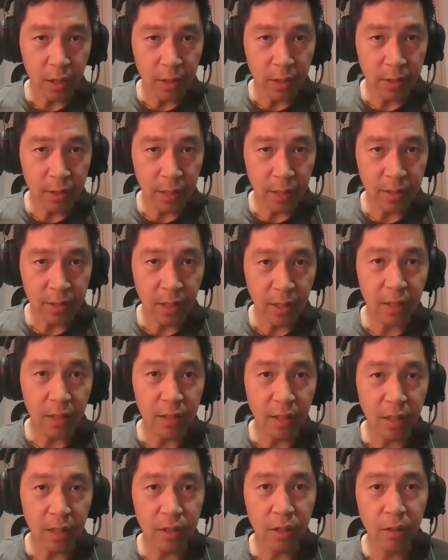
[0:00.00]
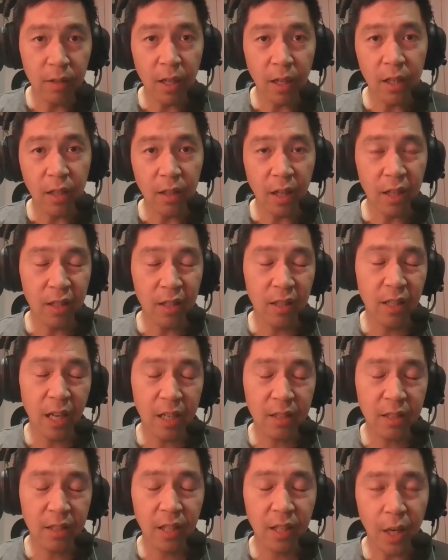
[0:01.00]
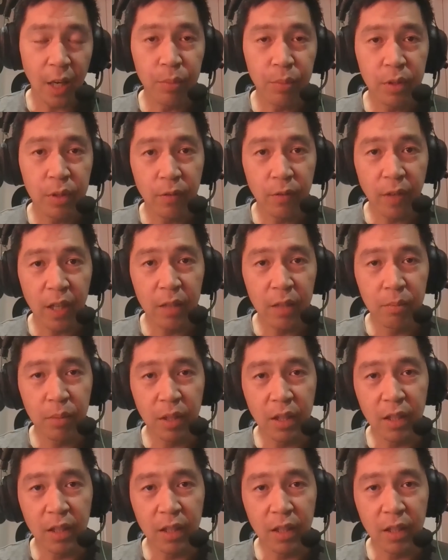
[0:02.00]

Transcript: In the sense that it does go down a lot, it actually helps the Fed